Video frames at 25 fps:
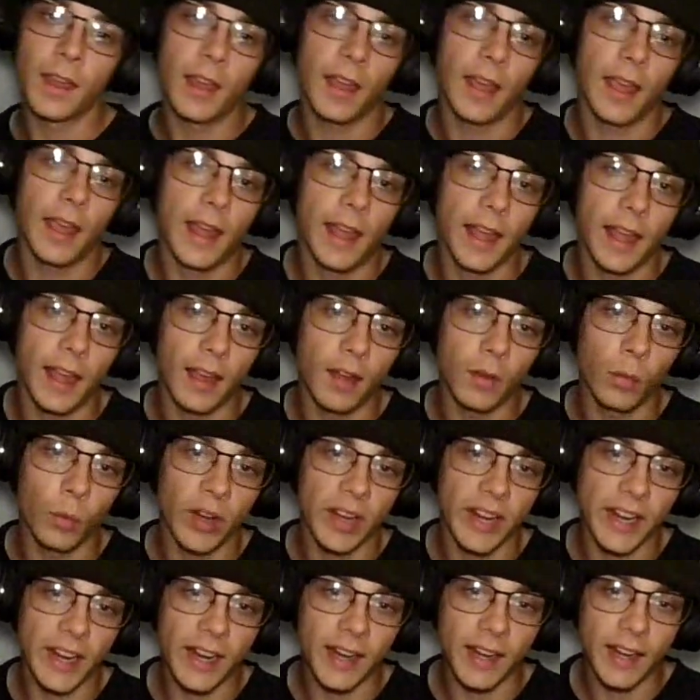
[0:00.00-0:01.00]
And
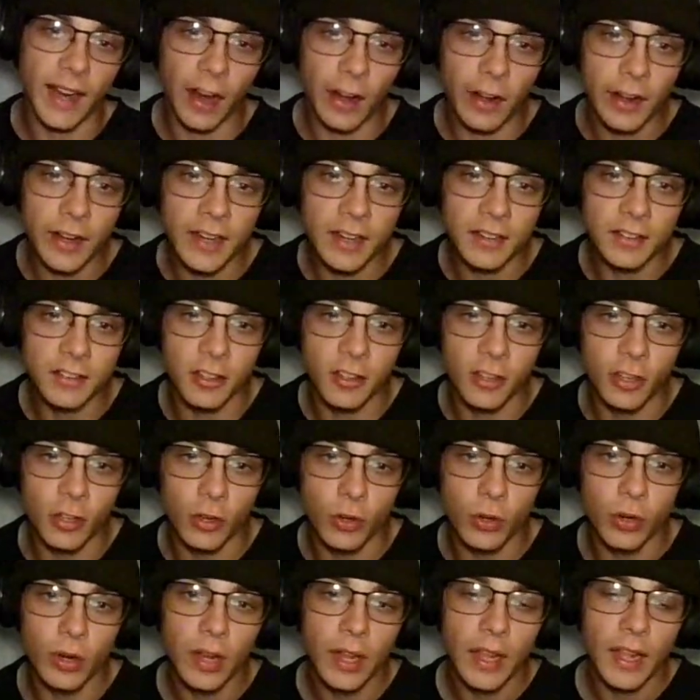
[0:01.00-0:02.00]
what Ian Gary needs to
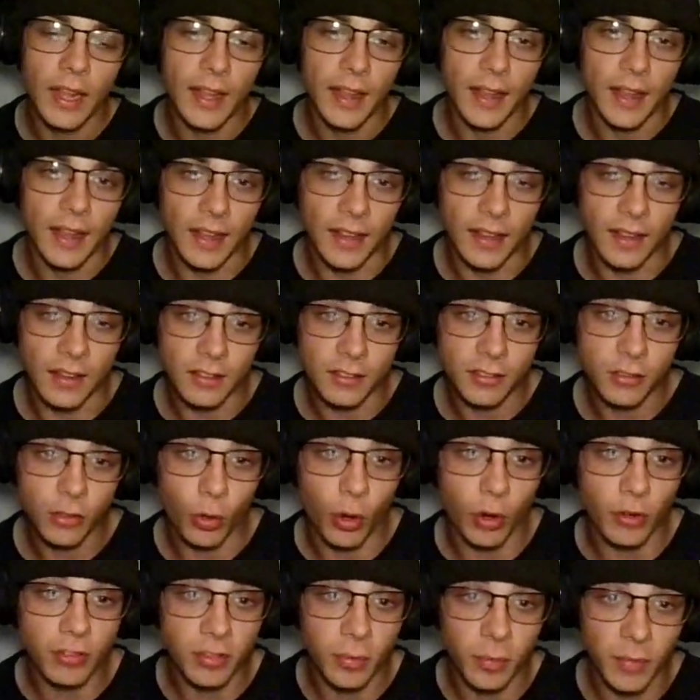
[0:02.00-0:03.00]
do is
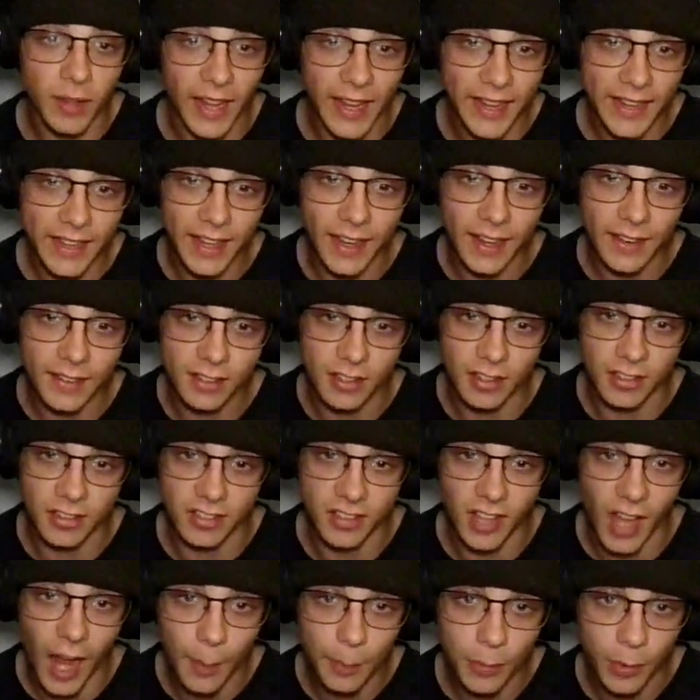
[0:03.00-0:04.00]
throw some leg kicks to
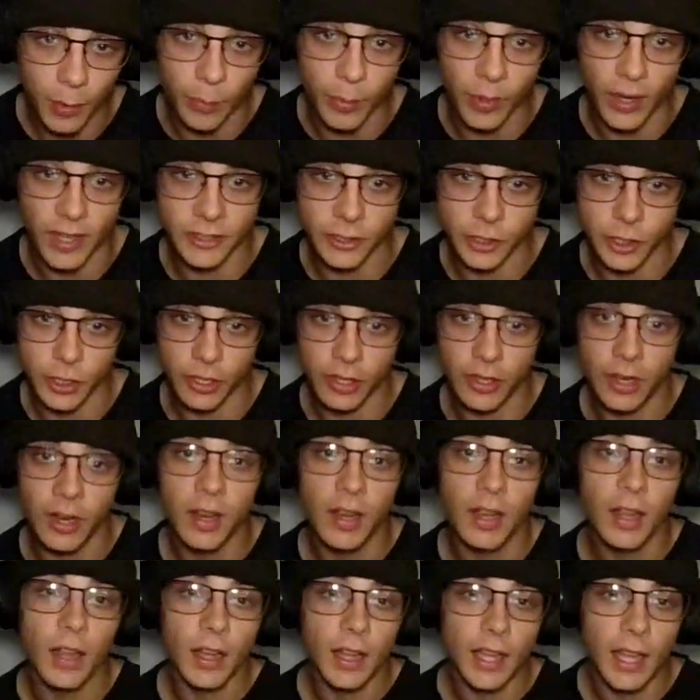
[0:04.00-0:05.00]
stop the pressure,
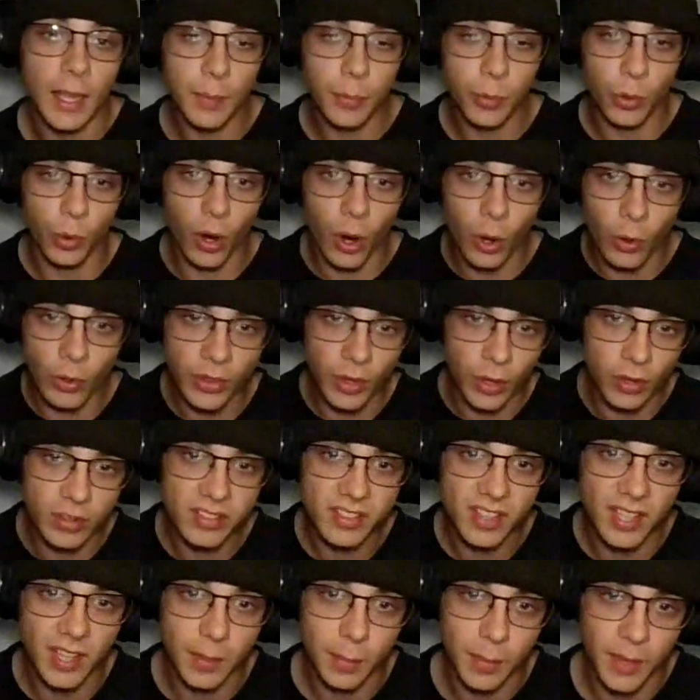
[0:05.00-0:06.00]
keep throwing those
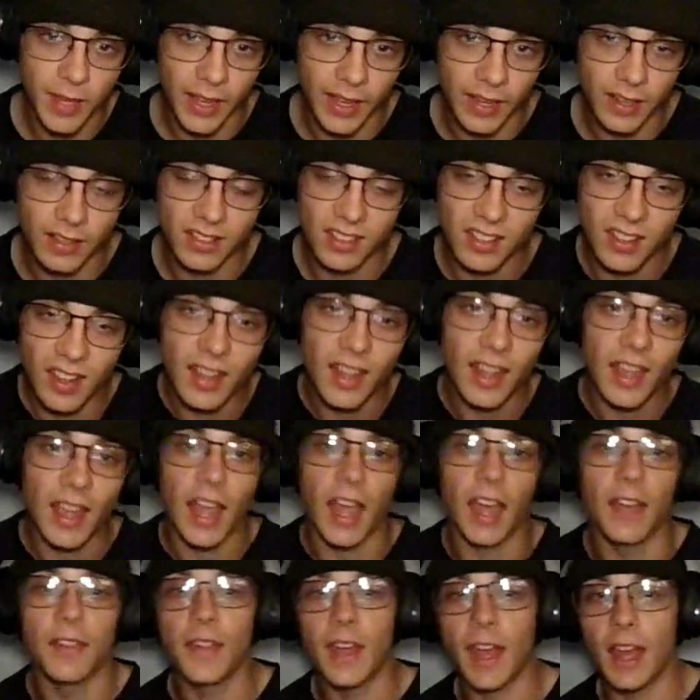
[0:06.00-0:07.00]
teep kicks,
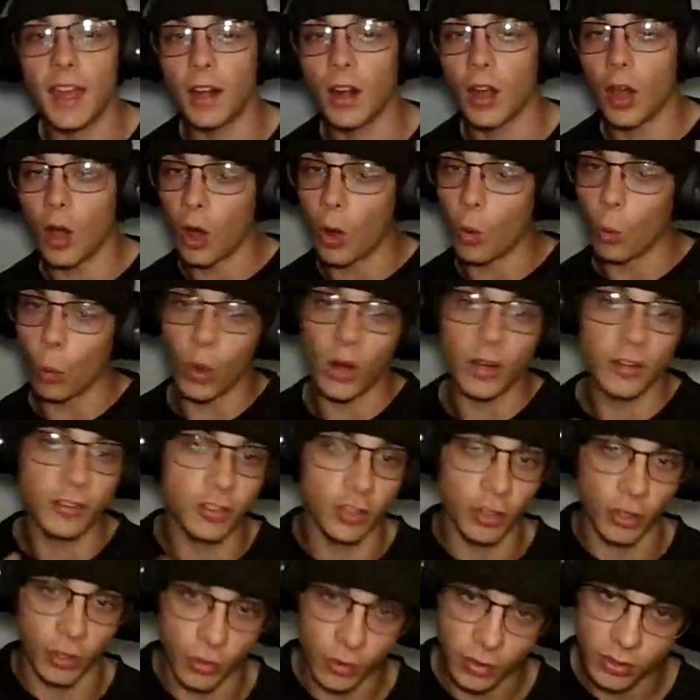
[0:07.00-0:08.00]
and then
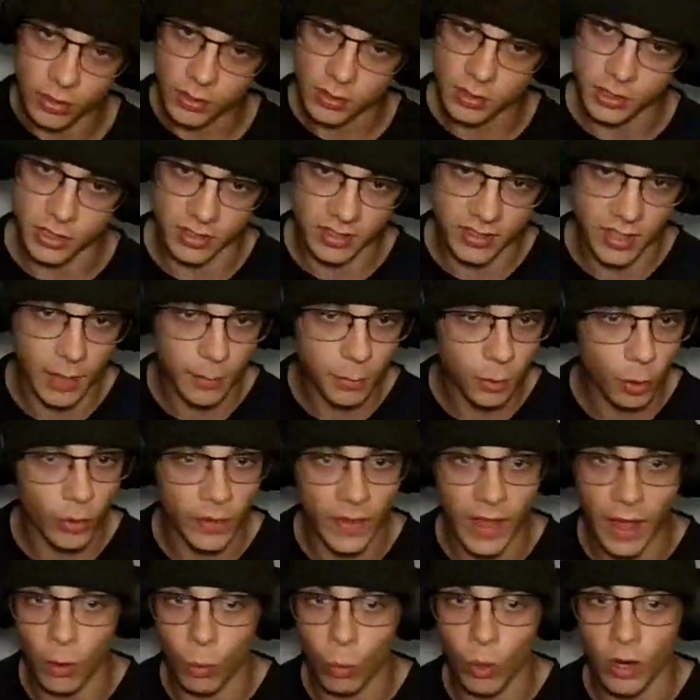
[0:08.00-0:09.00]
1-2. Just keep doing
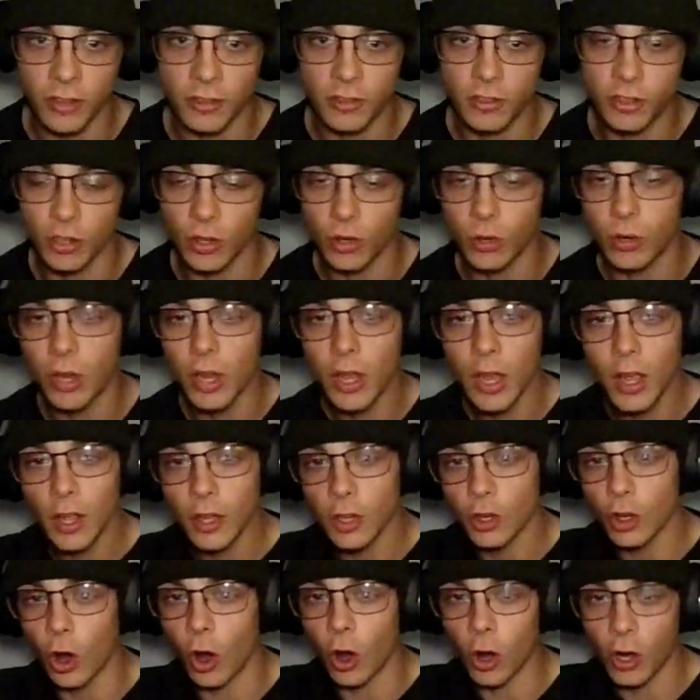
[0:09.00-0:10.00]
that 1-2.
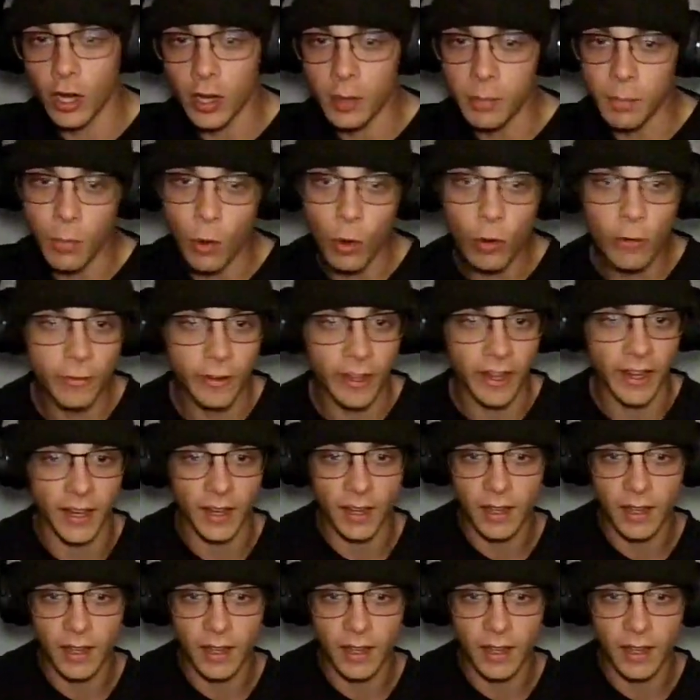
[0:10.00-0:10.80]
You're already moving.